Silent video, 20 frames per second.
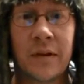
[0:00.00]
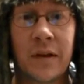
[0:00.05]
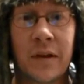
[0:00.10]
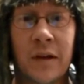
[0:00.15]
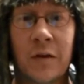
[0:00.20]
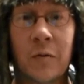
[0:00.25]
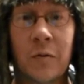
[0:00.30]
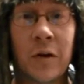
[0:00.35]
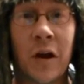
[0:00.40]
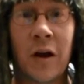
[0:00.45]

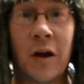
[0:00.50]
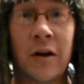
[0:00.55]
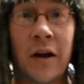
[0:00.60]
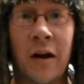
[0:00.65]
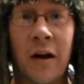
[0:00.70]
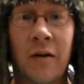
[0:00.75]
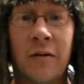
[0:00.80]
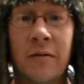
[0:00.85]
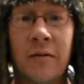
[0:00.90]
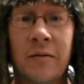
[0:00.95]
here we are
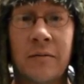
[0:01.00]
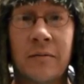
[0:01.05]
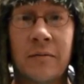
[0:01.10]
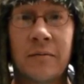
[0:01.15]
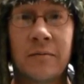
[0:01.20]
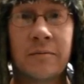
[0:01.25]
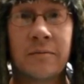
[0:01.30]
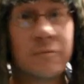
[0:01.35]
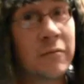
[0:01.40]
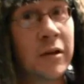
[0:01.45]
now.
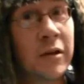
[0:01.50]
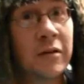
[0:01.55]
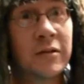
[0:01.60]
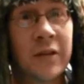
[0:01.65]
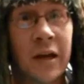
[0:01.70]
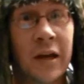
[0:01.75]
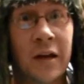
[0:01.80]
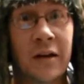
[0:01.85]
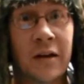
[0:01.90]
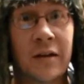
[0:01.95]

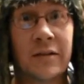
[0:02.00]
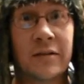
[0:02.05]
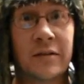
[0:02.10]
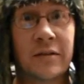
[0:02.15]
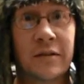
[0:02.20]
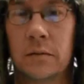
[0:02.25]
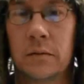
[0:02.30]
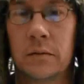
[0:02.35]
Entertain us.